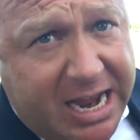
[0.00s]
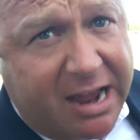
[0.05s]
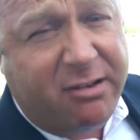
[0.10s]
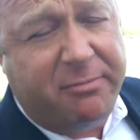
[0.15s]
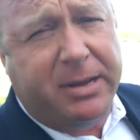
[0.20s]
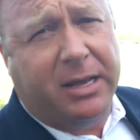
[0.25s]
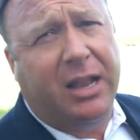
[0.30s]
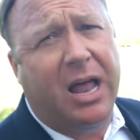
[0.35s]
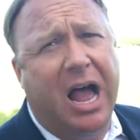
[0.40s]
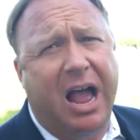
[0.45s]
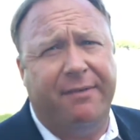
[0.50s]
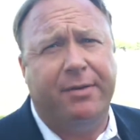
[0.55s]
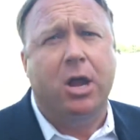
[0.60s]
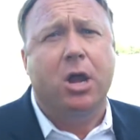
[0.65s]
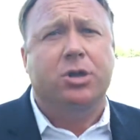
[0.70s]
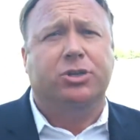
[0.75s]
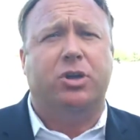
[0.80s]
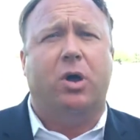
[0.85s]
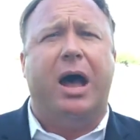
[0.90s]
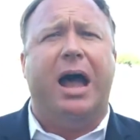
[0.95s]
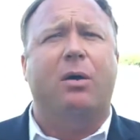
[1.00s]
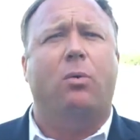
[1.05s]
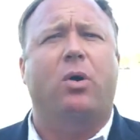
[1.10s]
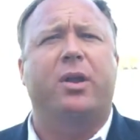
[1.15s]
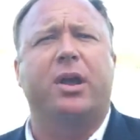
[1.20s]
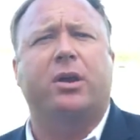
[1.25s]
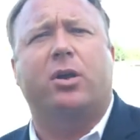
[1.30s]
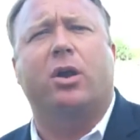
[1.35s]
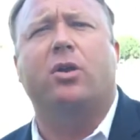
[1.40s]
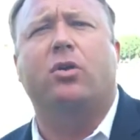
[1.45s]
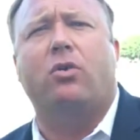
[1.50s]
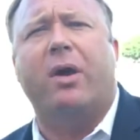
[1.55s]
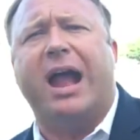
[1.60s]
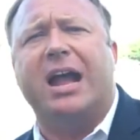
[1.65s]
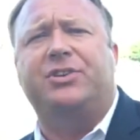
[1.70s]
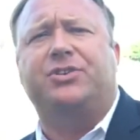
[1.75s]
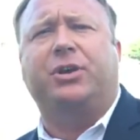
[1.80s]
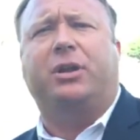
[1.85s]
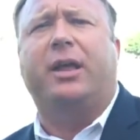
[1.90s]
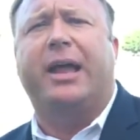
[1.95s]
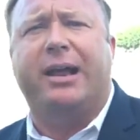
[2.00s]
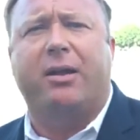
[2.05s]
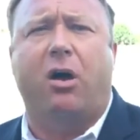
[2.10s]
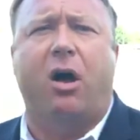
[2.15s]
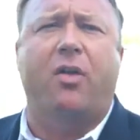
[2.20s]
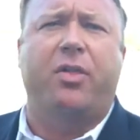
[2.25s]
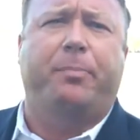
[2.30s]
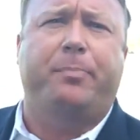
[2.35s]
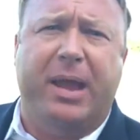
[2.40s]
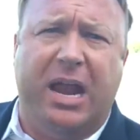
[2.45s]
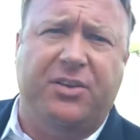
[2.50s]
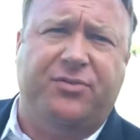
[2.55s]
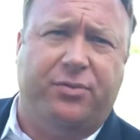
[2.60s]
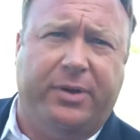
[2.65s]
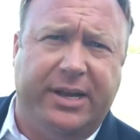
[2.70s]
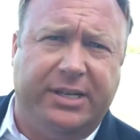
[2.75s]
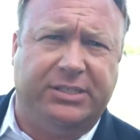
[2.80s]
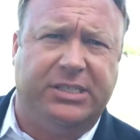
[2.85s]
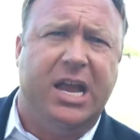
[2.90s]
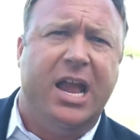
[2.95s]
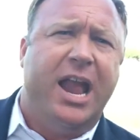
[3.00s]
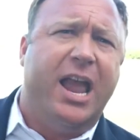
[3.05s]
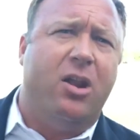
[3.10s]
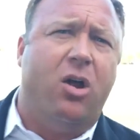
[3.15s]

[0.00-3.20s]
time to be alive. So I want to congratulate all the patriots